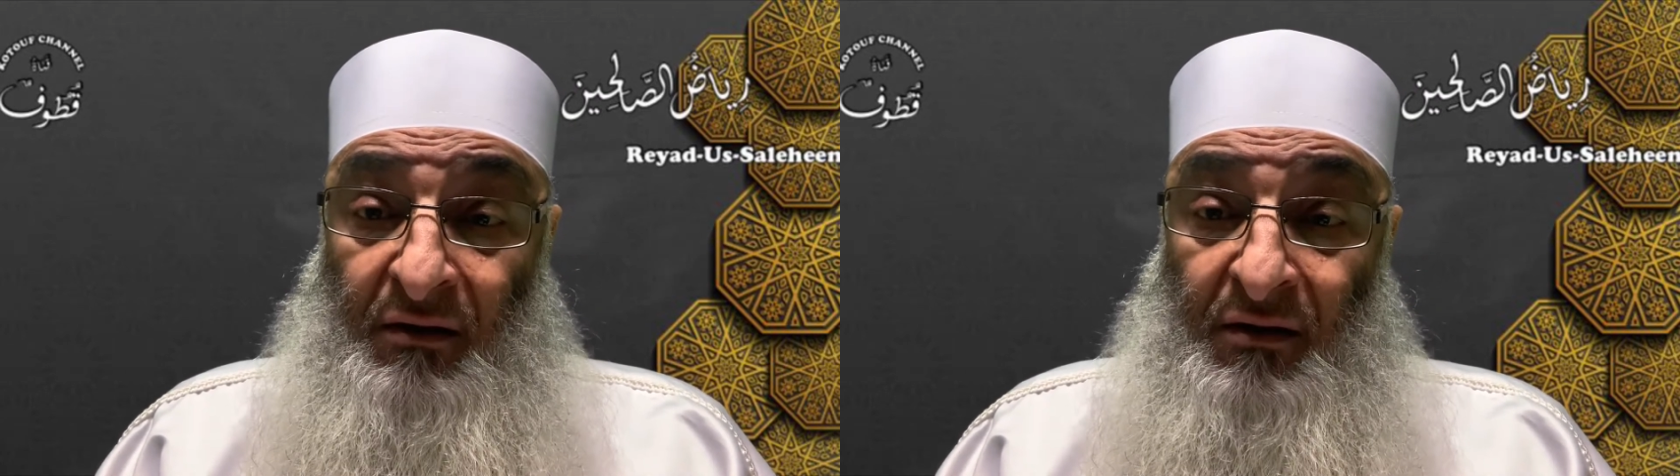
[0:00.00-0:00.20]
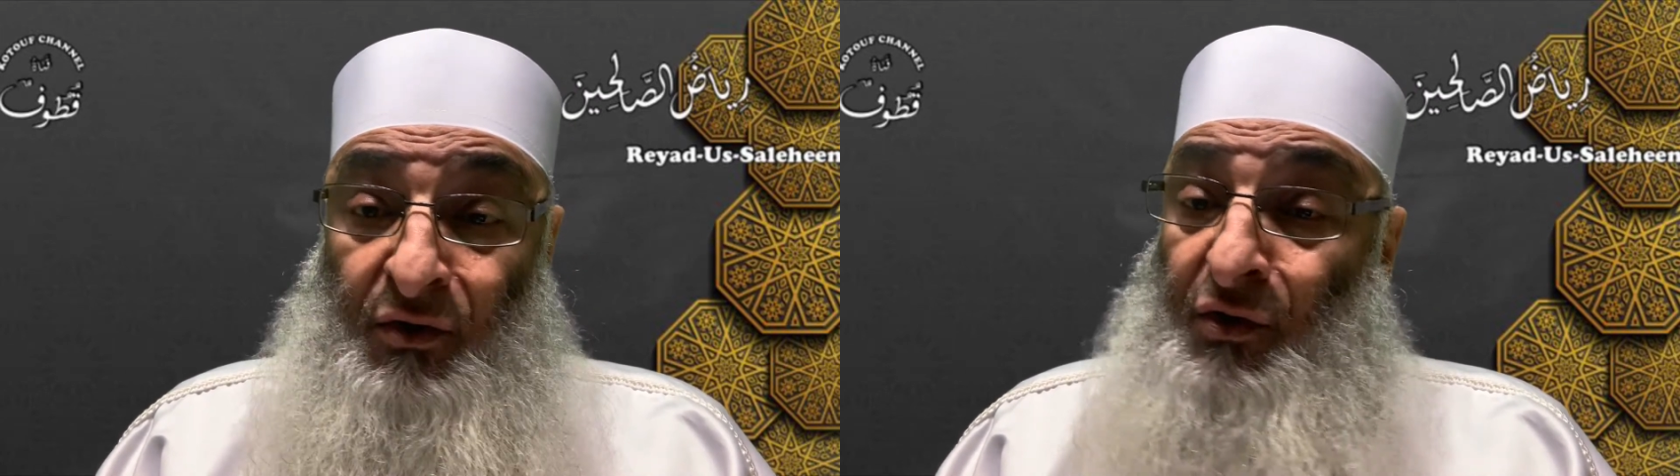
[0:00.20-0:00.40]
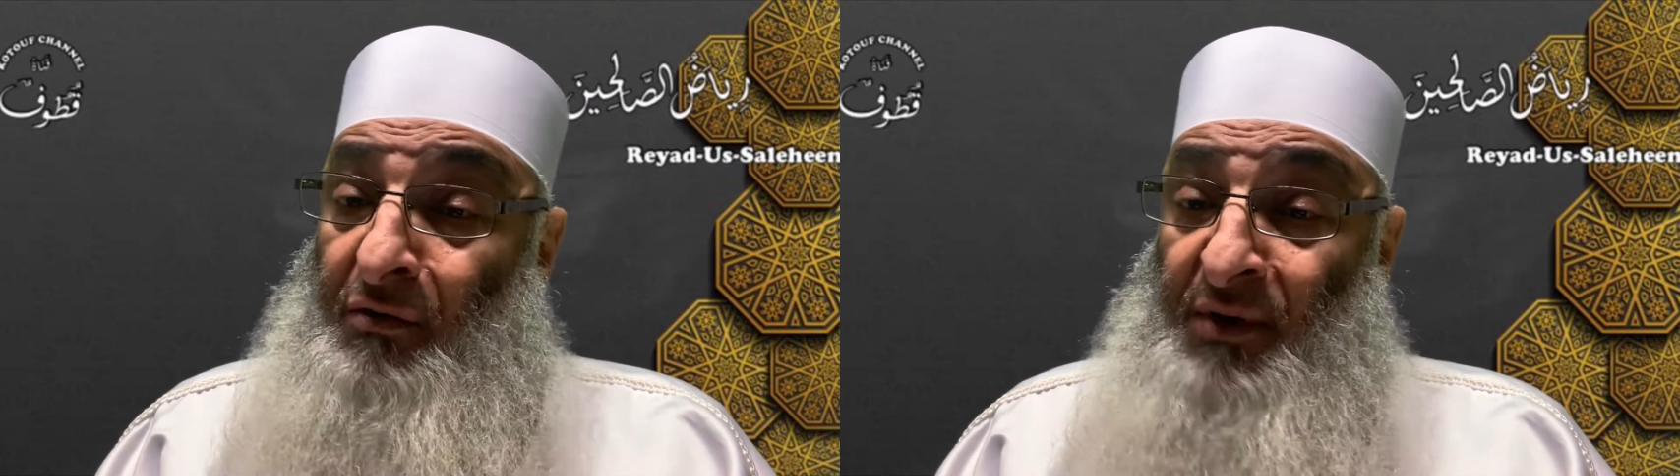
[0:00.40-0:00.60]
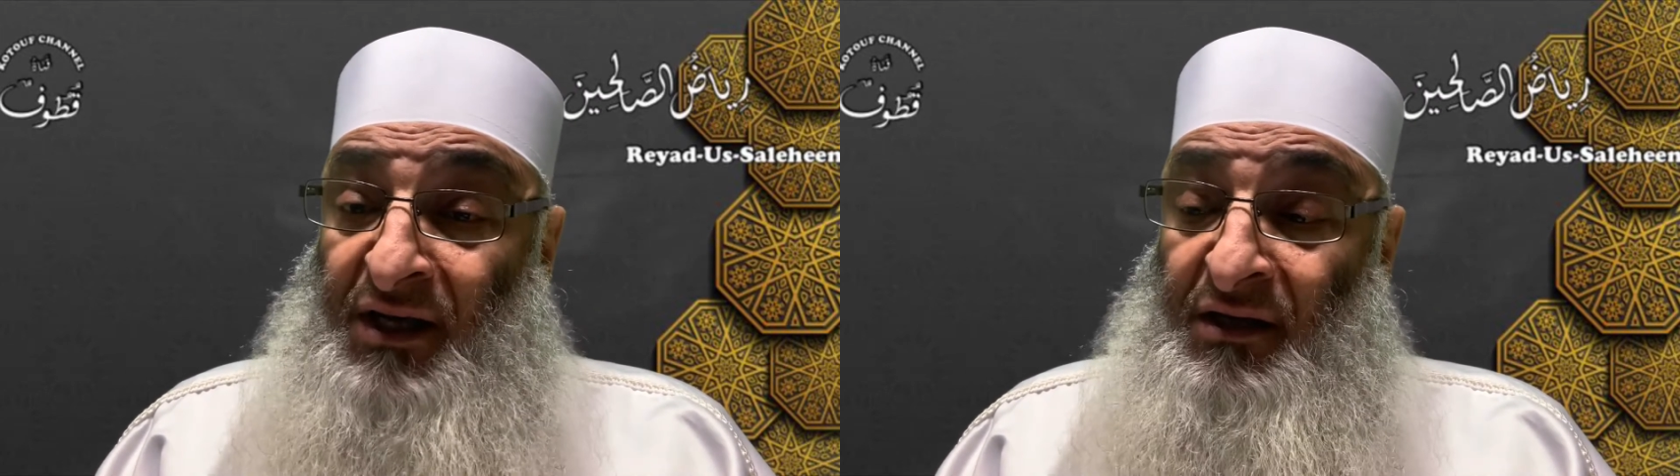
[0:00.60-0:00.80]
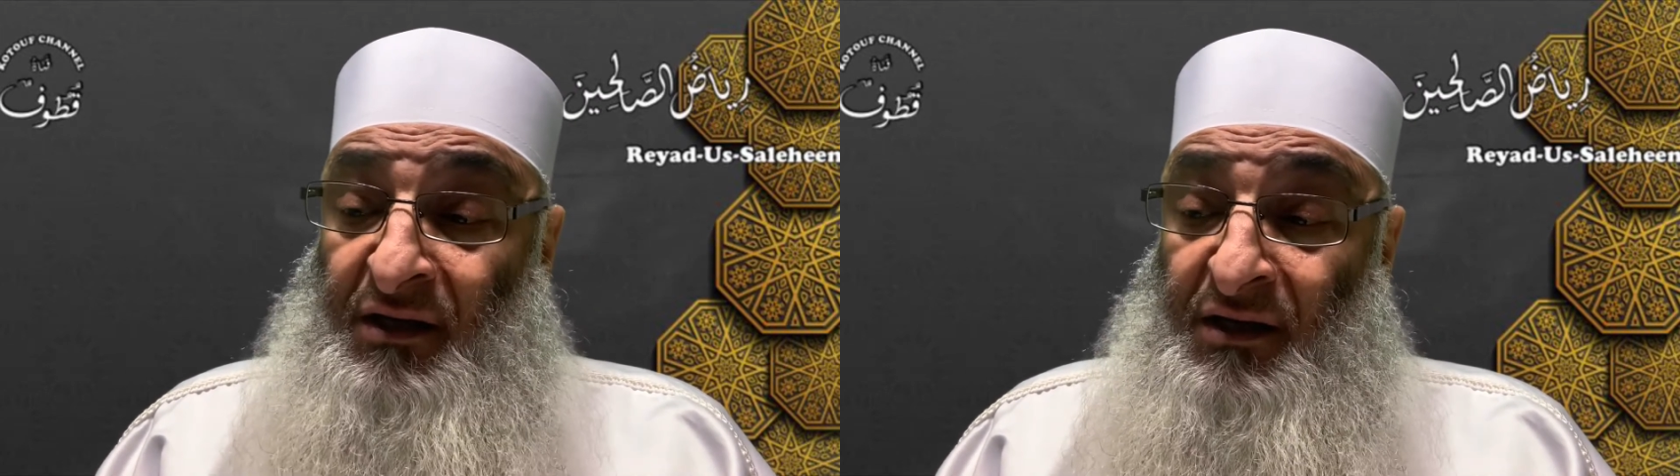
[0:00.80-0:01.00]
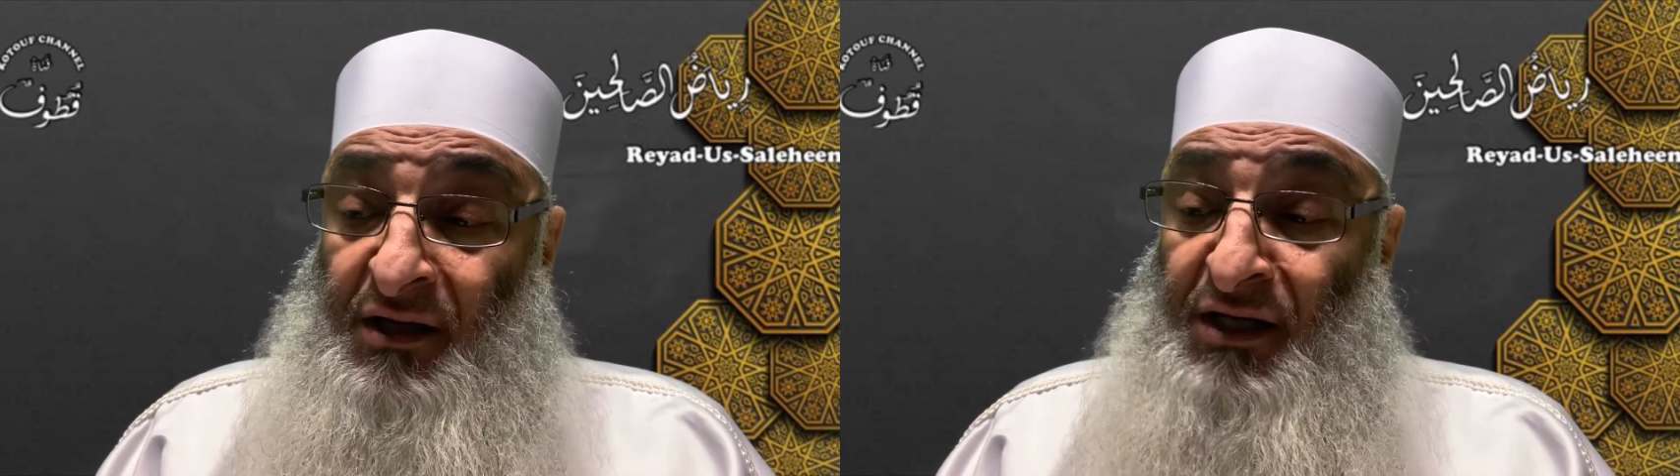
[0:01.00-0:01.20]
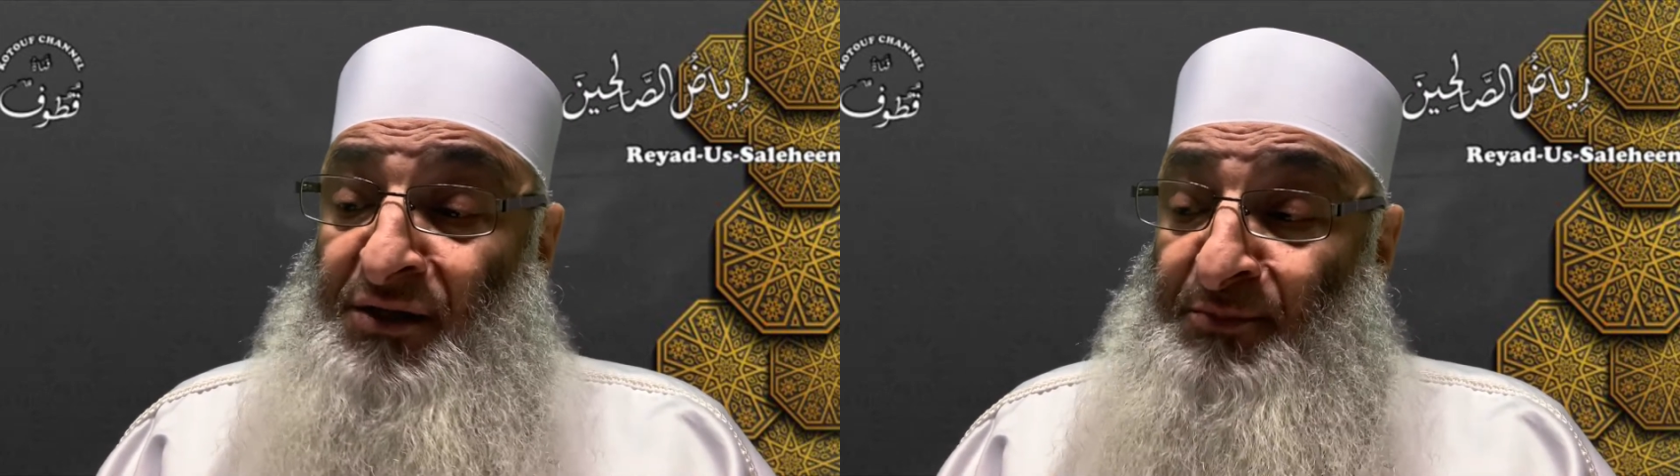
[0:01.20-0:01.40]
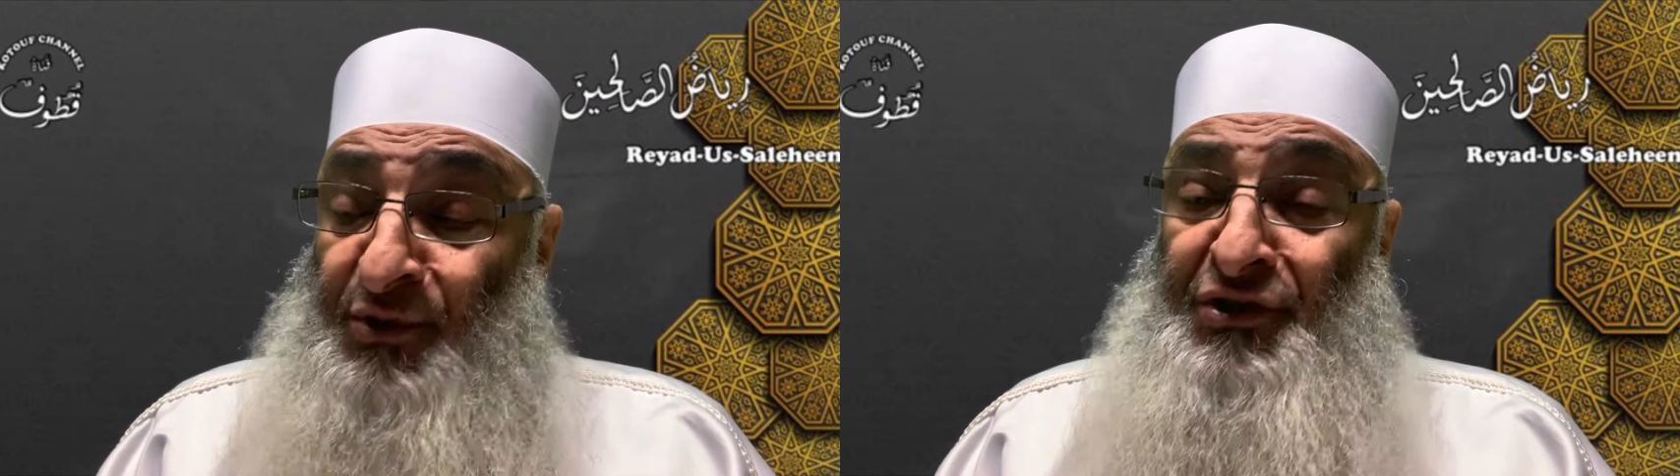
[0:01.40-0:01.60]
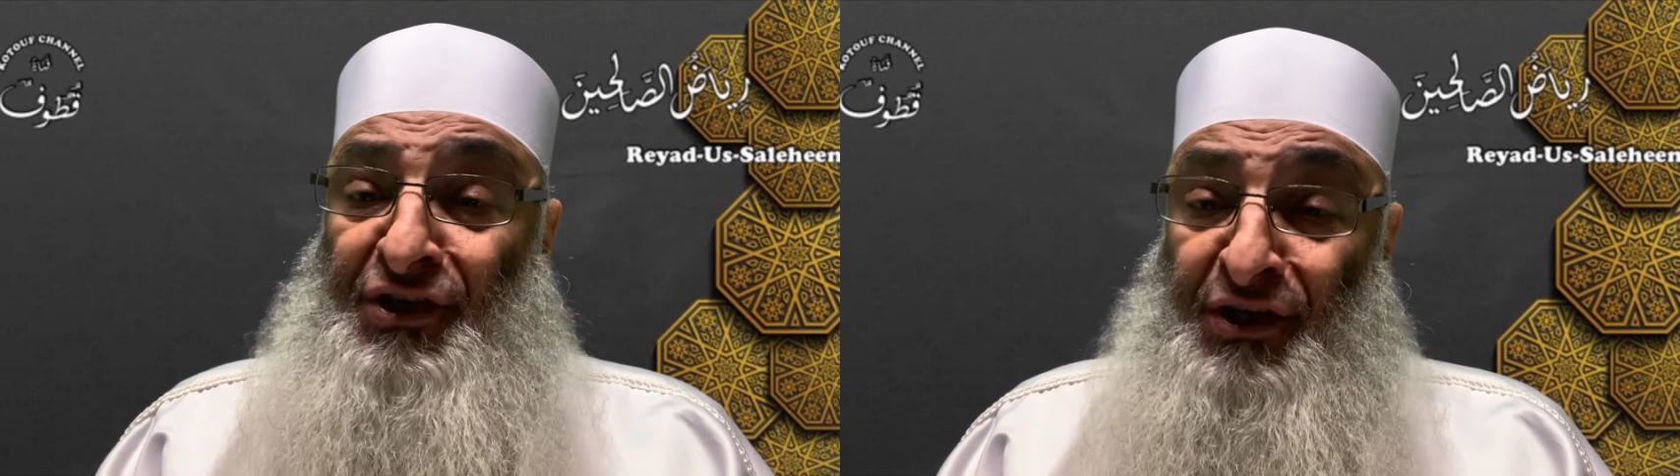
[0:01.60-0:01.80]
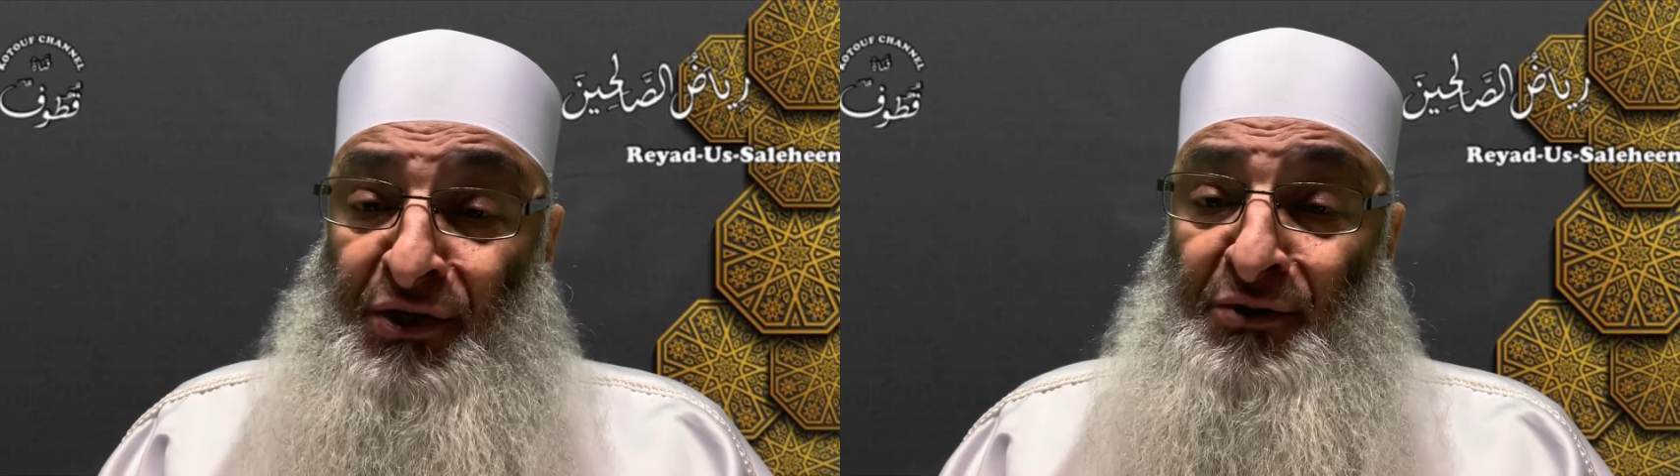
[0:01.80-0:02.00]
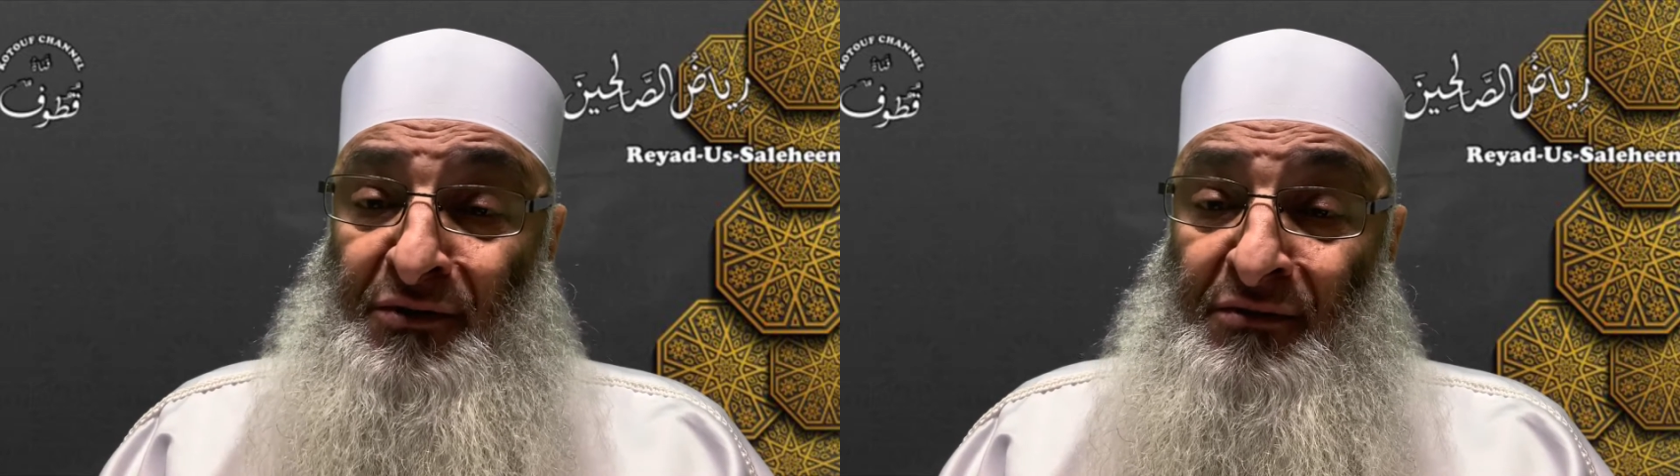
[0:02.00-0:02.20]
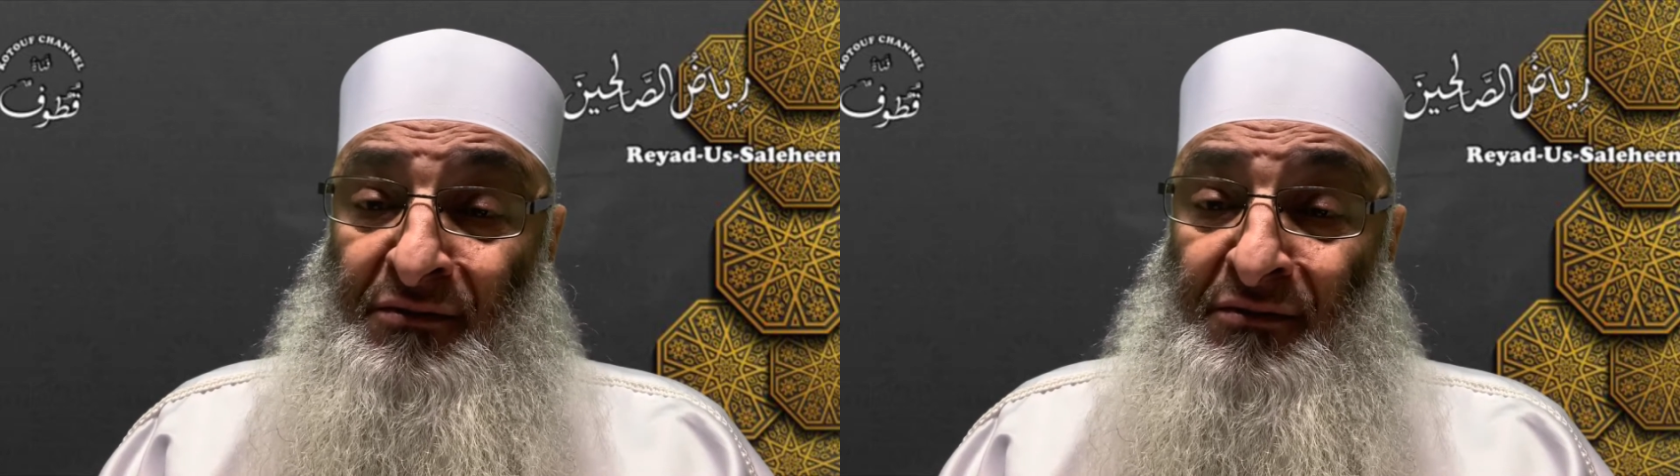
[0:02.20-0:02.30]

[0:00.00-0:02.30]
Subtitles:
Nobody is pushing you